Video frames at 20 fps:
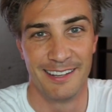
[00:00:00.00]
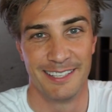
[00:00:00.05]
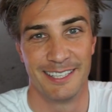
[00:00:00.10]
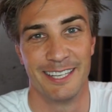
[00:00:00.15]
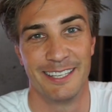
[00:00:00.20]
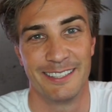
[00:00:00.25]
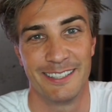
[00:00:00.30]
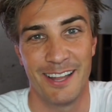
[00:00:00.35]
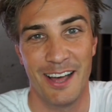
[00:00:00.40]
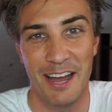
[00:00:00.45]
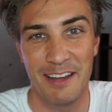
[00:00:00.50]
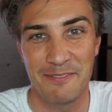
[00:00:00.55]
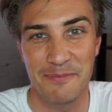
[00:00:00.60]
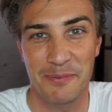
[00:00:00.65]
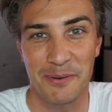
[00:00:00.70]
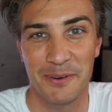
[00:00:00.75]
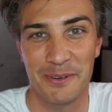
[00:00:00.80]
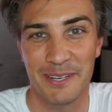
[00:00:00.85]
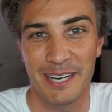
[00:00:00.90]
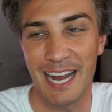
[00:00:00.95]
live
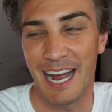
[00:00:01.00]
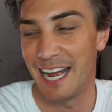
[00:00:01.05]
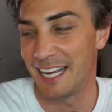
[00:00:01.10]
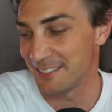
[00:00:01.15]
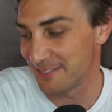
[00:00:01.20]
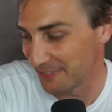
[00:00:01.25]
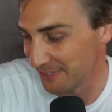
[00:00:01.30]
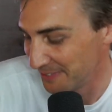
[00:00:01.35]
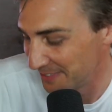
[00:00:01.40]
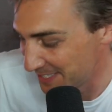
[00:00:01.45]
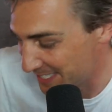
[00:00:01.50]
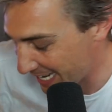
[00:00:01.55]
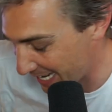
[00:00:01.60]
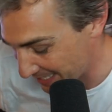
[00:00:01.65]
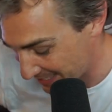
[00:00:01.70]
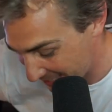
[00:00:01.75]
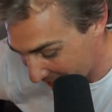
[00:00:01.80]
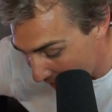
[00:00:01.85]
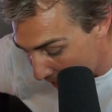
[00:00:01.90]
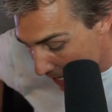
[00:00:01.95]
broadcast from the
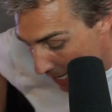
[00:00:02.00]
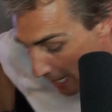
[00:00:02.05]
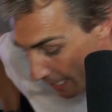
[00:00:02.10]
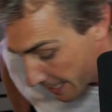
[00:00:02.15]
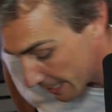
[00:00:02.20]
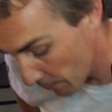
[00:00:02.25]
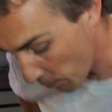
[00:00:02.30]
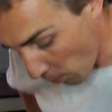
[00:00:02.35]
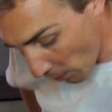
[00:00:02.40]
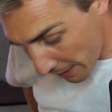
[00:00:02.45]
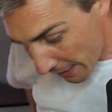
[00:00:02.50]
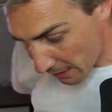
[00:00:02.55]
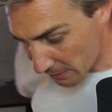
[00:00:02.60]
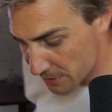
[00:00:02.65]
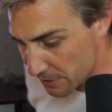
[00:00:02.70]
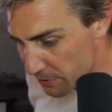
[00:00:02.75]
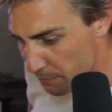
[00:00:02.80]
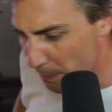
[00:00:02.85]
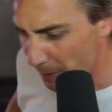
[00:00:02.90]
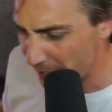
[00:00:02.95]
desk. Now, what else
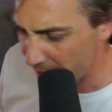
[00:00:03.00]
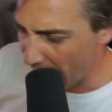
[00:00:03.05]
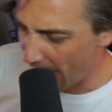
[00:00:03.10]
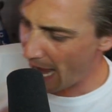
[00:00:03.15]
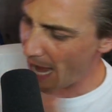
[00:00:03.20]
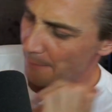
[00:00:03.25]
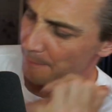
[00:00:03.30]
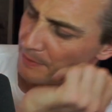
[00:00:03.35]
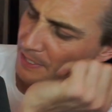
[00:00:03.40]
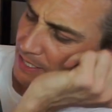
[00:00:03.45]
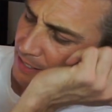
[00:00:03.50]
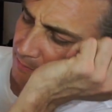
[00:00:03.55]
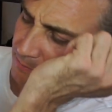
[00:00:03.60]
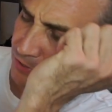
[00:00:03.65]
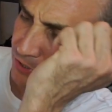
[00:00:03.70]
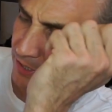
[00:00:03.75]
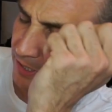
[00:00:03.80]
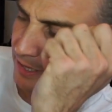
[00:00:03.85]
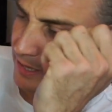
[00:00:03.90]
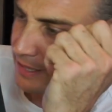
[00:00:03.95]
has been happening? I'm
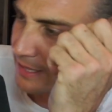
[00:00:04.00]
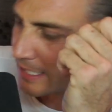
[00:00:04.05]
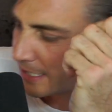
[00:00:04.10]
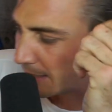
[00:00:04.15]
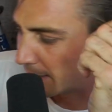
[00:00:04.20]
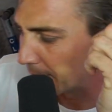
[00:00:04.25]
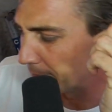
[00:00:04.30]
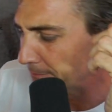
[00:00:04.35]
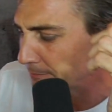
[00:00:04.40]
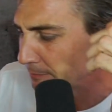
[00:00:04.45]
trying to think.